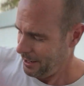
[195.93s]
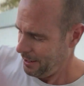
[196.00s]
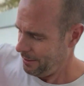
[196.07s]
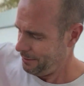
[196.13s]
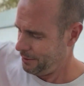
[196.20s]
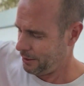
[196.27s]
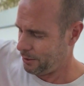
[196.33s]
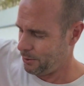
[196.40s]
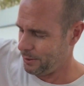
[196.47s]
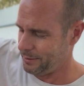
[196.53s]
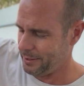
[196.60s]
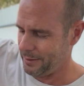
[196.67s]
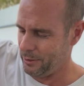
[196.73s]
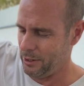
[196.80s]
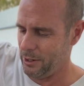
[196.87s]
so I could always
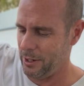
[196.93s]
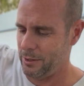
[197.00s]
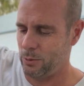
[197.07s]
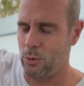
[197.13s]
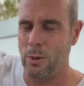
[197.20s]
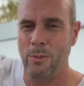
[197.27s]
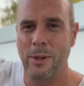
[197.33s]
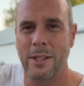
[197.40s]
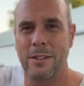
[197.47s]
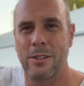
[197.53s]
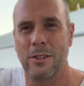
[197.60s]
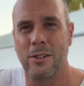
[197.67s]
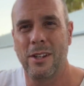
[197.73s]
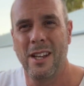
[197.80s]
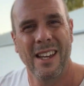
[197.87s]
have a nice warm
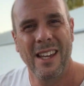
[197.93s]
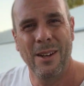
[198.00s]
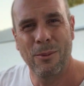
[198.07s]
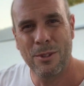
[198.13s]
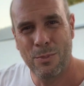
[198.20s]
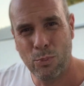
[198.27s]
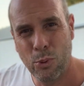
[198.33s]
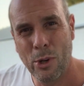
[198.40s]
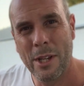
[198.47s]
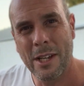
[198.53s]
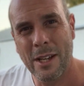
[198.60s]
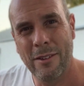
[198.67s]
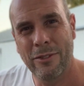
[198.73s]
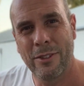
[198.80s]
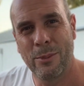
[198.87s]
wetsuit. It was pretty
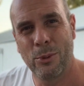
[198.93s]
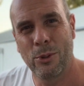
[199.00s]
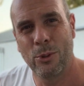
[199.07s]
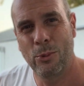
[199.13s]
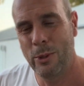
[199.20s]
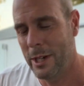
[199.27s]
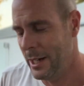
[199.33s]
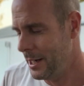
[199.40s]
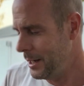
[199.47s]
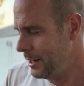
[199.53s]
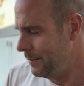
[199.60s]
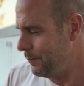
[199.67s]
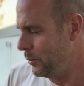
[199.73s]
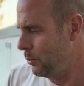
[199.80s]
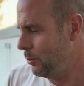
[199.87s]
comfortable to wear
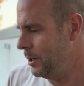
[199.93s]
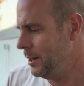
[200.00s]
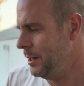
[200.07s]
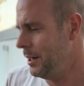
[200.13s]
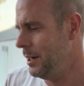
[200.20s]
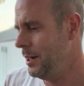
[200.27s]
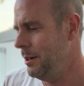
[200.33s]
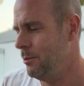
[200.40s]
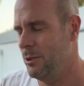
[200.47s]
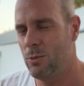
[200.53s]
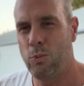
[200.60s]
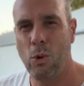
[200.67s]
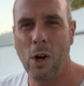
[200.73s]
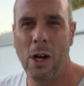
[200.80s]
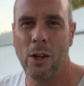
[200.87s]
when it was
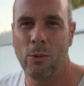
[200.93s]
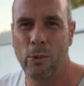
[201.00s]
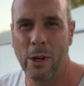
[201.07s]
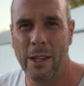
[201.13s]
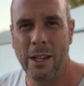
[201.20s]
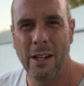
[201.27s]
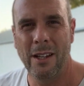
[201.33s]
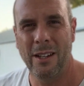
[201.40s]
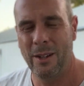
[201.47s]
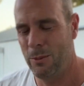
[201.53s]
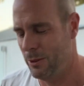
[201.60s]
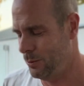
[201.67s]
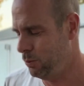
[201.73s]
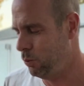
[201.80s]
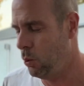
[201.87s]
wild weather. It
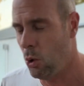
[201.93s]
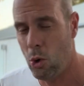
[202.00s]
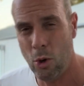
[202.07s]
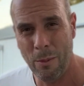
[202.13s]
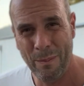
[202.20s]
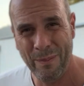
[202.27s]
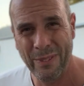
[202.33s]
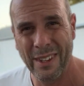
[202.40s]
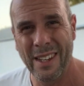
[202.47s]
was warm.